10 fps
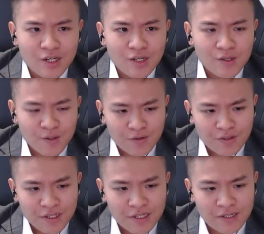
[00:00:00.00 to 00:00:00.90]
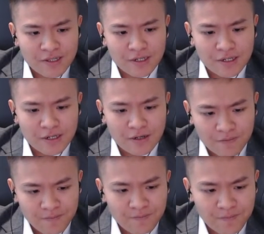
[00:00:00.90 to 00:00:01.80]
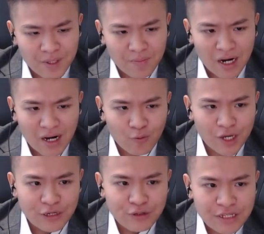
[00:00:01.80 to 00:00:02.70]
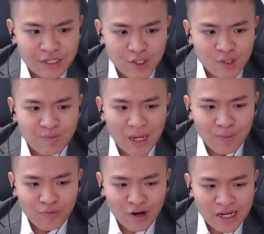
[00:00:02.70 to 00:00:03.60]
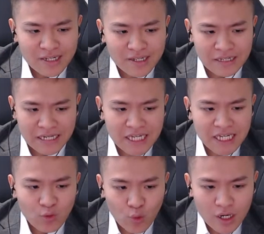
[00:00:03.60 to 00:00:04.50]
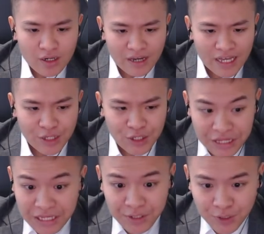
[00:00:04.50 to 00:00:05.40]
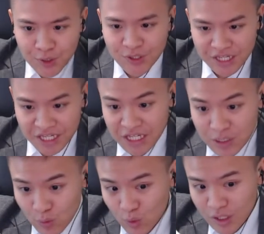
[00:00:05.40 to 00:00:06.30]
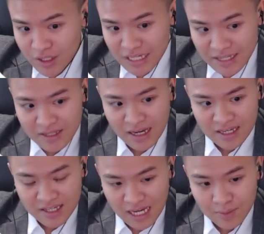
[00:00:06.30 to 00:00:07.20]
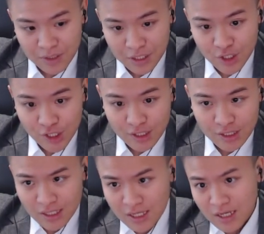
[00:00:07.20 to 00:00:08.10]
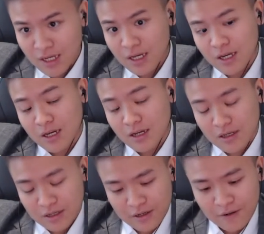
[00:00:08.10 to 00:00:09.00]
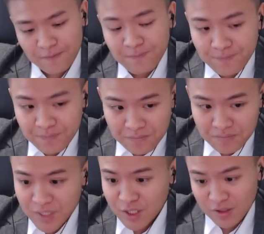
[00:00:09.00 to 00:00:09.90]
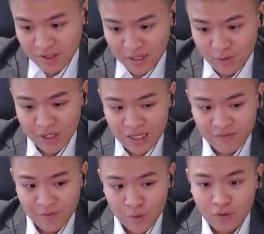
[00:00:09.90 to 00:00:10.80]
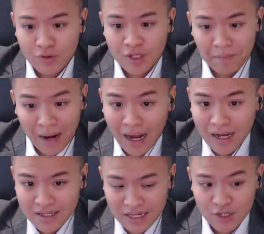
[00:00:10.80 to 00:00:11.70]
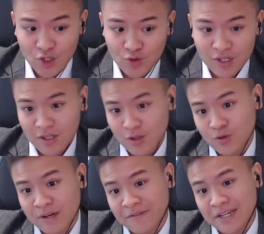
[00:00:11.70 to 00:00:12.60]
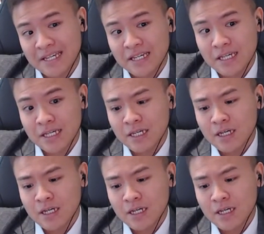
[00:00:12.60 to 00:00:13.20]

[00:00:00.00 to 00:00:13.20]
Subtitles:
So this is the part where you need to memorize the keyword and you need to use the keyword in the examination, uh, because that will give you the marks and show that you have a key